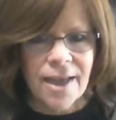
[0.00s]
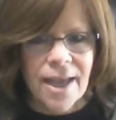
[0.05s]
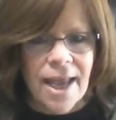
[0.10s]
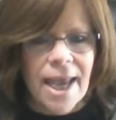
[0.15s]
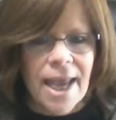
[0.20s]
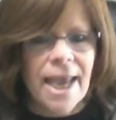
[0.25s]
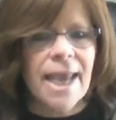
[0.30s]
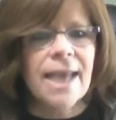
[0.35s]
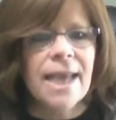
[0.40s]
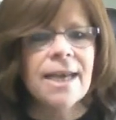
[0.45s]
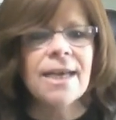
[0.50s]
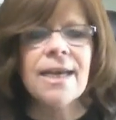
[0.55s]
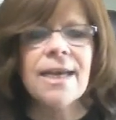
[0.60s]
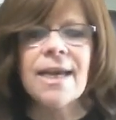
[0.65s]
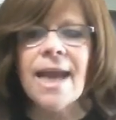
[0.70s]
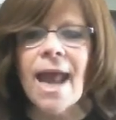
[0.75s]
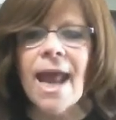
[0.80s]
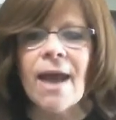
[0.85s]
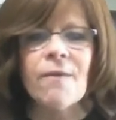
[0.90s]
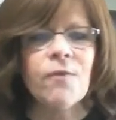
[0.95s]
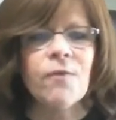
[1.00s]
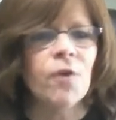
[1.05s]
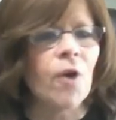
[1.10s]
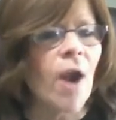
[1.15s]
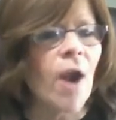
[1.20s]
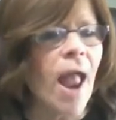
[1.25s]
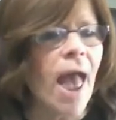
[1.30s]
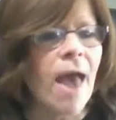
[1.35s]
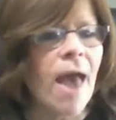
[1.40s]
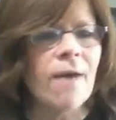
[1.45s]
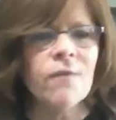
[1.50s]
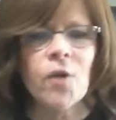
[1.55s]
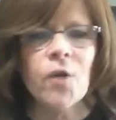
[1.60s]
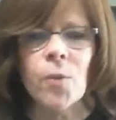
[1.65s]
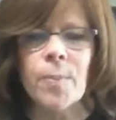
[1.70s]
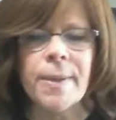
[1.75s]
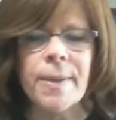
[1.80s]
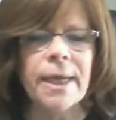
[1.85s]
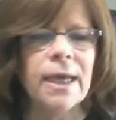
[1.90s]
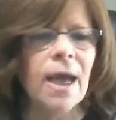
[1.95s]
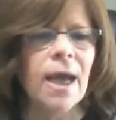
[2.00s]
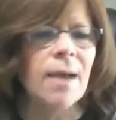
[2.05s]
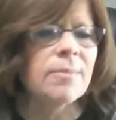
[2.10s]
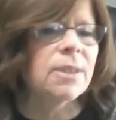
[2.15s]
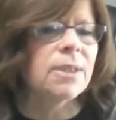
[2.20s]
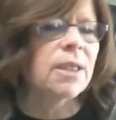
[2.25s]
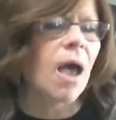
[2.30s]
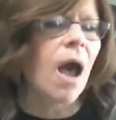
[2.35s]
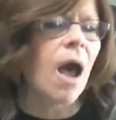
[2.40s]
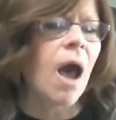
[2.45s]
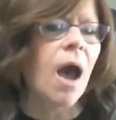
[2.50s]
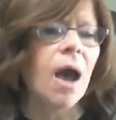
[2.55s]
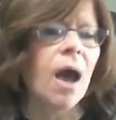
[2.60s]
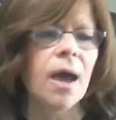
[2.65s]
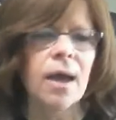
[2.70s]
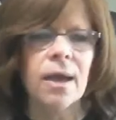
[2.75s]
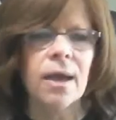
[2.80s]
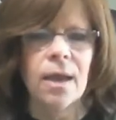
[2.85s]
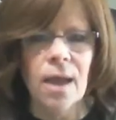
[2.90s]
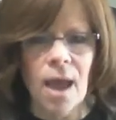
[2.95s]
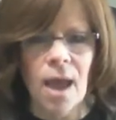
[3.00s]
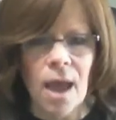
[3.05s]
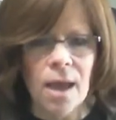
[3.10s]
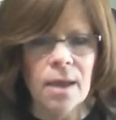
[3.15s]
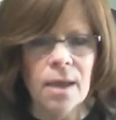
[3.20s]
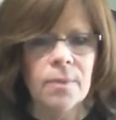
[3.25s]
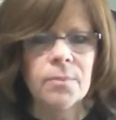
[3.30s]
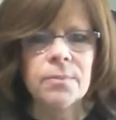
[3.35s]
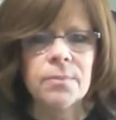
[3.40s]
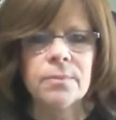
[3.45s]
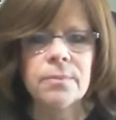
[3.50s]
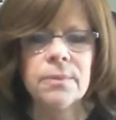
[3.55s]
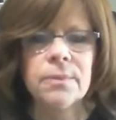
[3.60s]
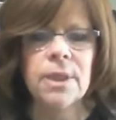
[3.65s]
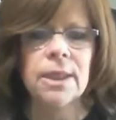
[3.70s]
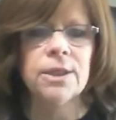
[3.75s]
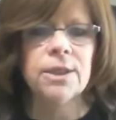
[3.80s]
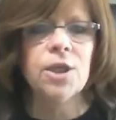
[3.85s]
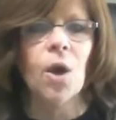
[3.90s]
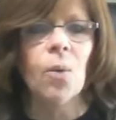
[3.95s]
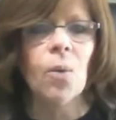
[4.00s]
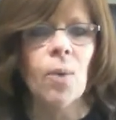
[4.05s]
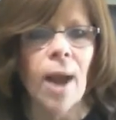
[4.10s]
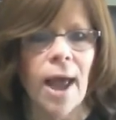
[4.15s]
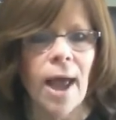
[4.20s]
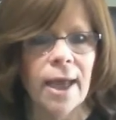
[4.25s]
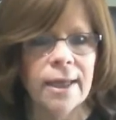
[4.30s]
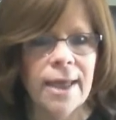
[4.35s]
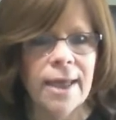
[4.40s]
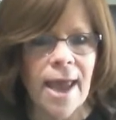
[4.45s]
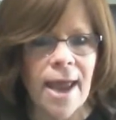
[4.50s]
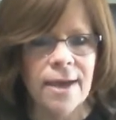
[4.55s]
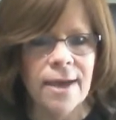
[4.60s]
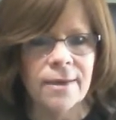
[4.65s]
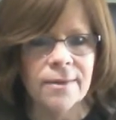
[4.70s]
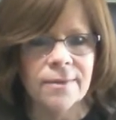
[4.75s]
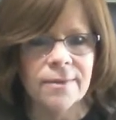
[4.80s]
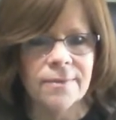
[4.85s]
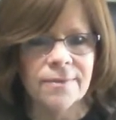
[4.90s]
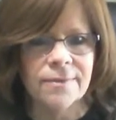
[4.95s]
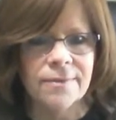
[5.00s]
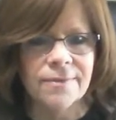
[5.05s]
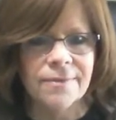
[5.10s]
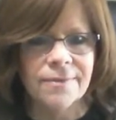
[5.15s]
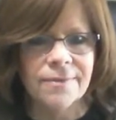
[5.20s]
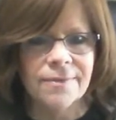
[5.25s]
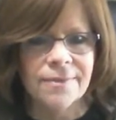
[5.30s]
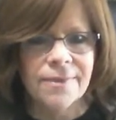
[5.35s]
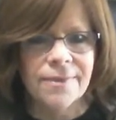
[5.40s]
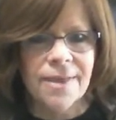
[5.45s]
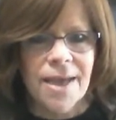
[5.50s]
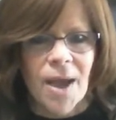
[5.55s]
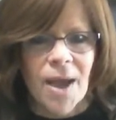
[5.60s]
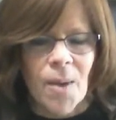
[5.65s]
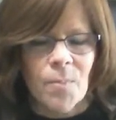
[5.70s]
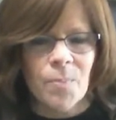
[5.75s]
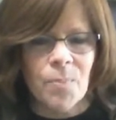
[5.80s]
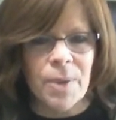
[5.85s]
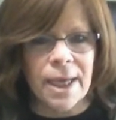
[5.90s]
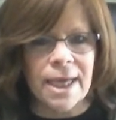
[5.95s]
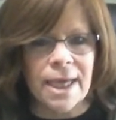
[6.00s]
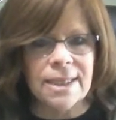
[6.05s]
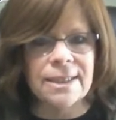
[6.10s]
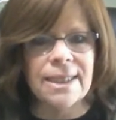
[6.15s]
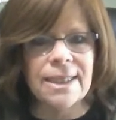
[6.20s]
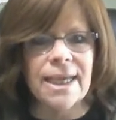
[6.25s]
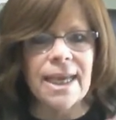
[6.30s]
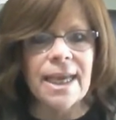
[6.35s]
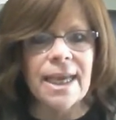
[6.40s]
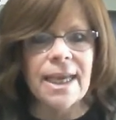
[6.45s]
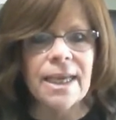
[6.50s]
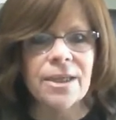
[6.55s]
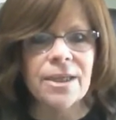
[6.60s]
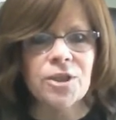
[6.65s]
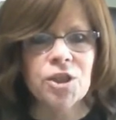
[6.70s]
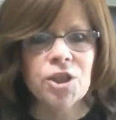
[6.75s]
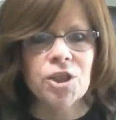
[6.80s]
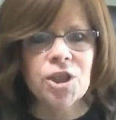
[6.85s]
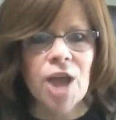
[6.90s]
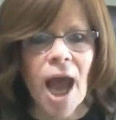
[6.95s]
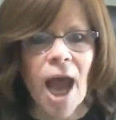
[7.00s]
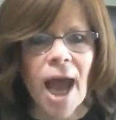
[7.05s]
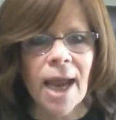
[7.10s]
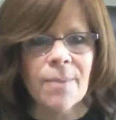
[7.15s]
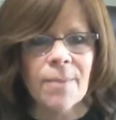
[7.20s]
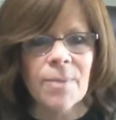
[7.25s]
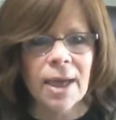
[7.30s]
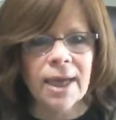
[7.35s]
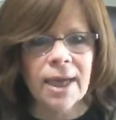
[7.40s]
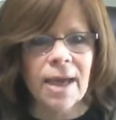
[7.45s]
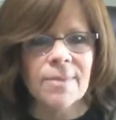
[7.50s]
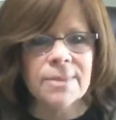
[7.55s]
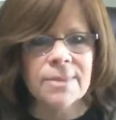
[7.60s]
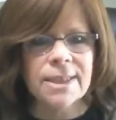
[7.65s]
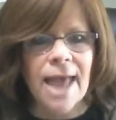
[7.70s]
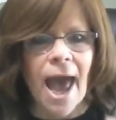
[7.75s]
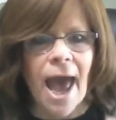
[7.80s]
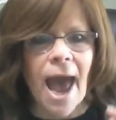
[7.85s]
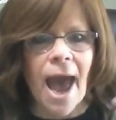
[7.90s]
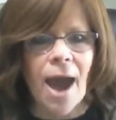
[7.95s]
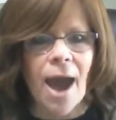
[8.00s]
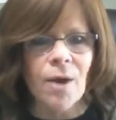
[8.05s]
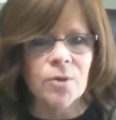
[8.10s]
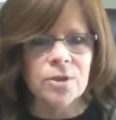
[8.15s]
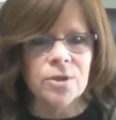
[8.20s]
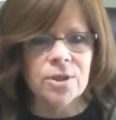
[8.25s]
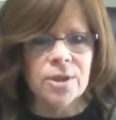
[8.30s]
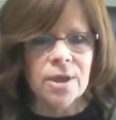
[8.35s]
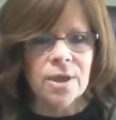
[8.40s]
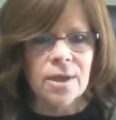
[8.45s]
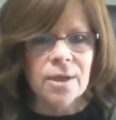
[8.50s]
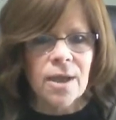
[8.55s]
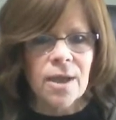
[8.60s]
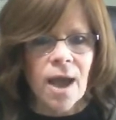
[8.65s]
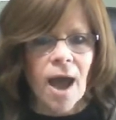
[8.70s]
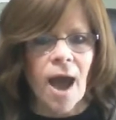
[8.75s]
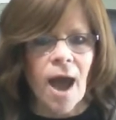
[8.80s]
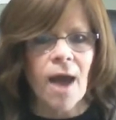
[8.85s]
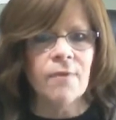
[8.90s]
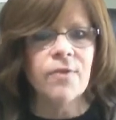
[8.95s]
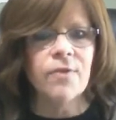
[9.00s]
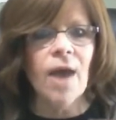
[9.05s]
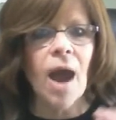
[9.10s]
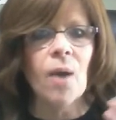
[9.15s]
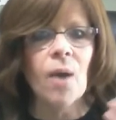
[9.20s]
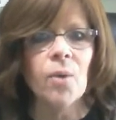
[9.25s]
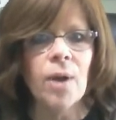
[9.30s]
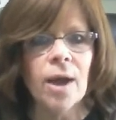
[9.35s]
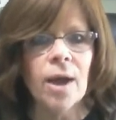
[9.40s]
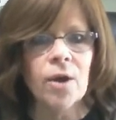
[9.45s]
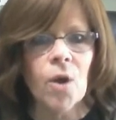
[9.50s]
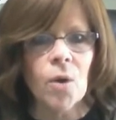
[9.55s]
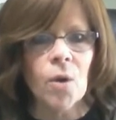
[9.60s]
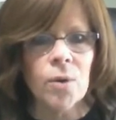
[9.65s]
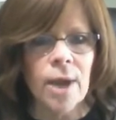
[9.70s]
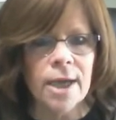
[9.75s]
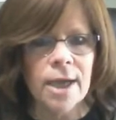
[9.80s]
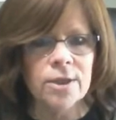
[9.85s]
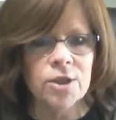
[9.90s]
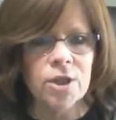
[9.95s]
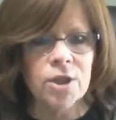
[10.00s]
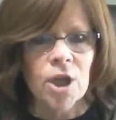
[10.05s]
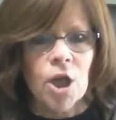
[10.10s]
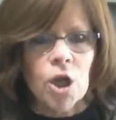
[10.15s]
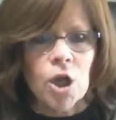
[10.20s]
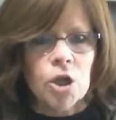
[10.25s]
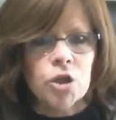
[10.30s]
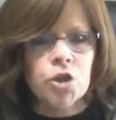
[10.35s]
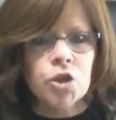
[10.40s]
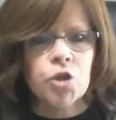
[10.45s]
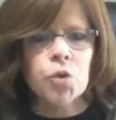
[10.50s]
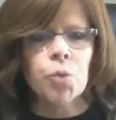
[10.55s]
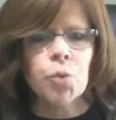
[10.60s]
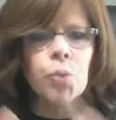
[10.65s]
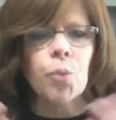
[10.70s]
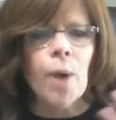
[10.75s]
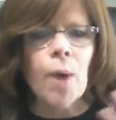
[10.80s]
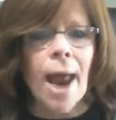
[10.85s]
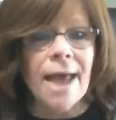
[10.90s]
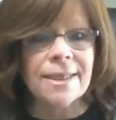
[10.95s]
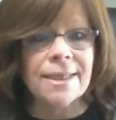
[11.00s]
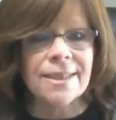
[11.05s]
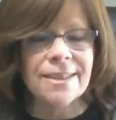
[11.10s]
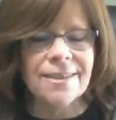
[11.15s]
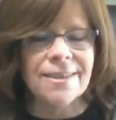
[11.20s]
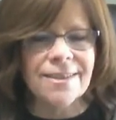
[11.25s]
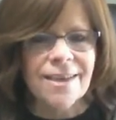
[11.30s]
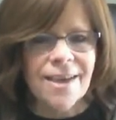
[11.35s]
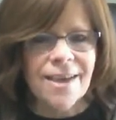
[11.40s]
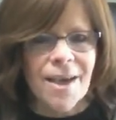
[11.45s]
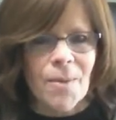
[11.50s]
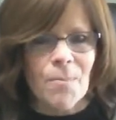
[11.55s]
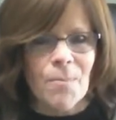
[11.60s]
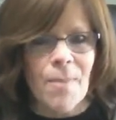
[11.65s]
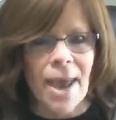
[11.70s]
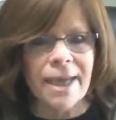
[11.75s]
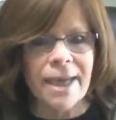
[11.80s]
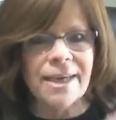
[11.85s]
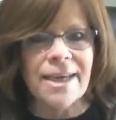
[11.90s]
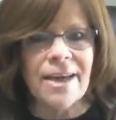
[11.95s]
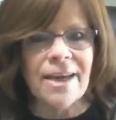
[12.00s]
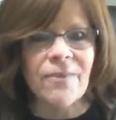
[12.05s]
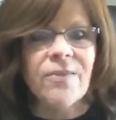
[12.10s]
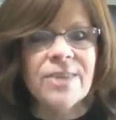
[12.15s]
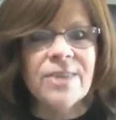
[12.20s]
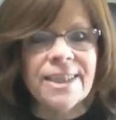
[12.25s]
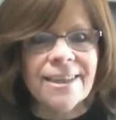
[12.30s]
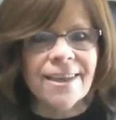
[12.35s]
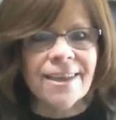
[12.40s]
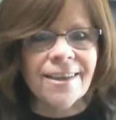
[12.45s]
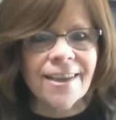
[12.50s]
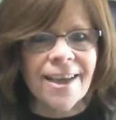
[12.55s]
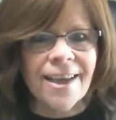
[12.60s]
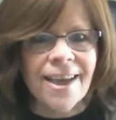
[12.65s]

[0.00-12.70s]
It never, ever becomes, the Torah again. Because each time it comes out of the Aron HaKodesh, dressed magnificently,